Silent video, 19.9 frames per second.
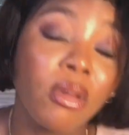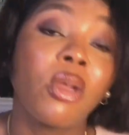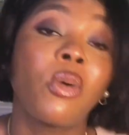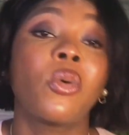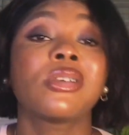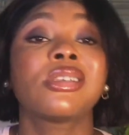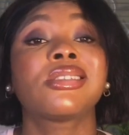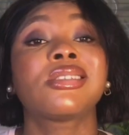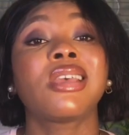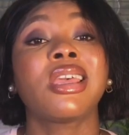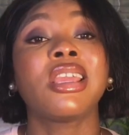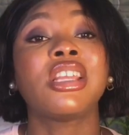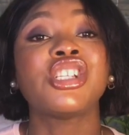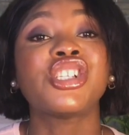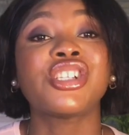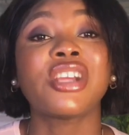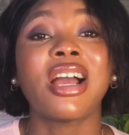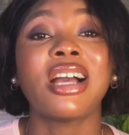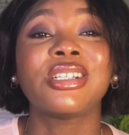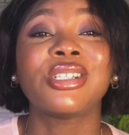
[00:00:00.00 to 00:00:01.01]
He was still
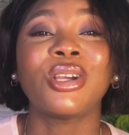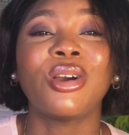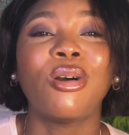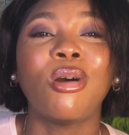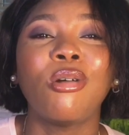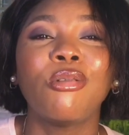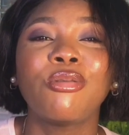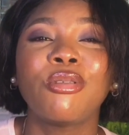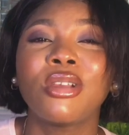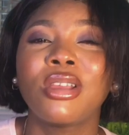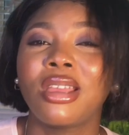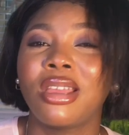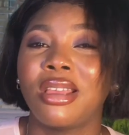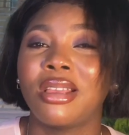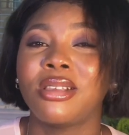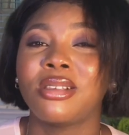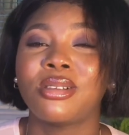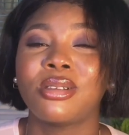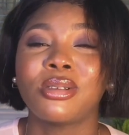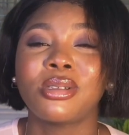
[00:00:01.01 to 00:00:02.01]
in charge of
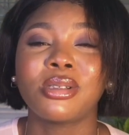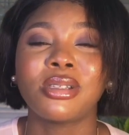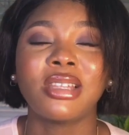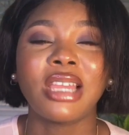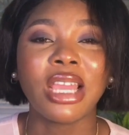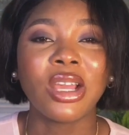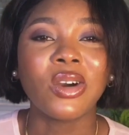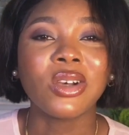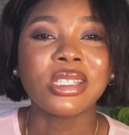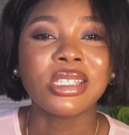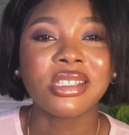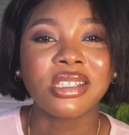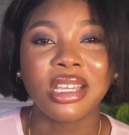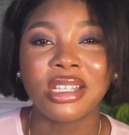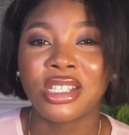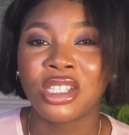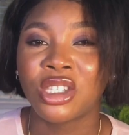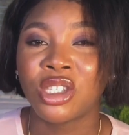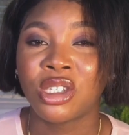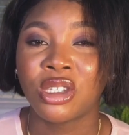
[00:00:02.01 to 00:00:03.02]
Lagos
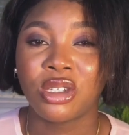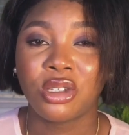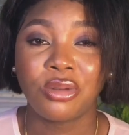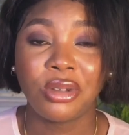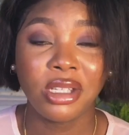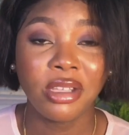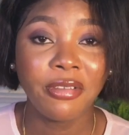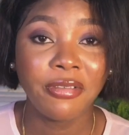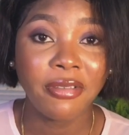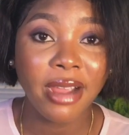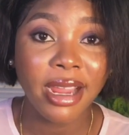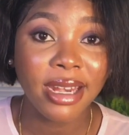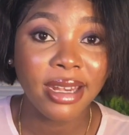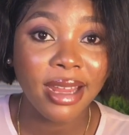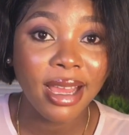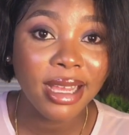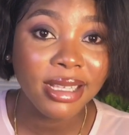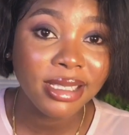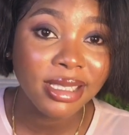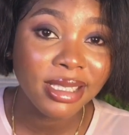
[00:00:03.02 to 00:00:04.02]
State Street
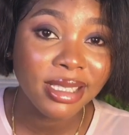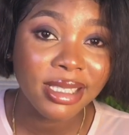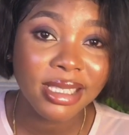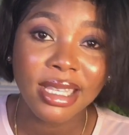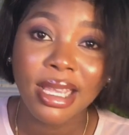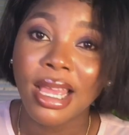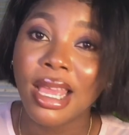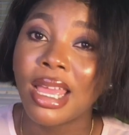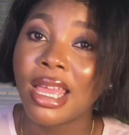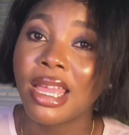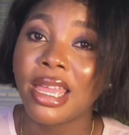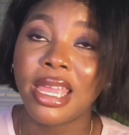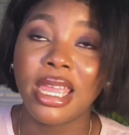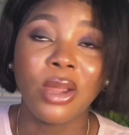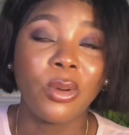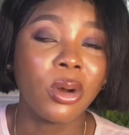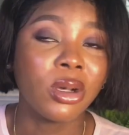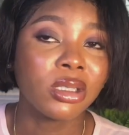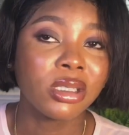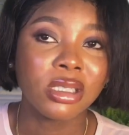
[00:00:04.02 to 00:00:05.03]
Finance.
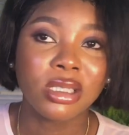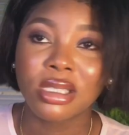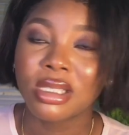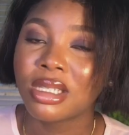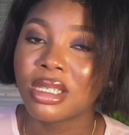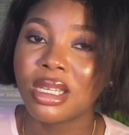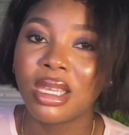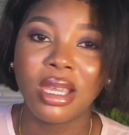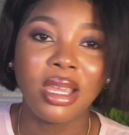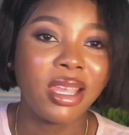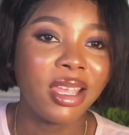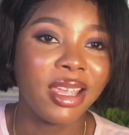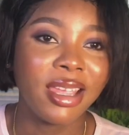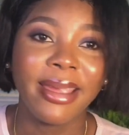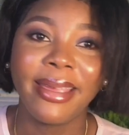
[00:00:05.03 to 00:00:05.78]
He was he,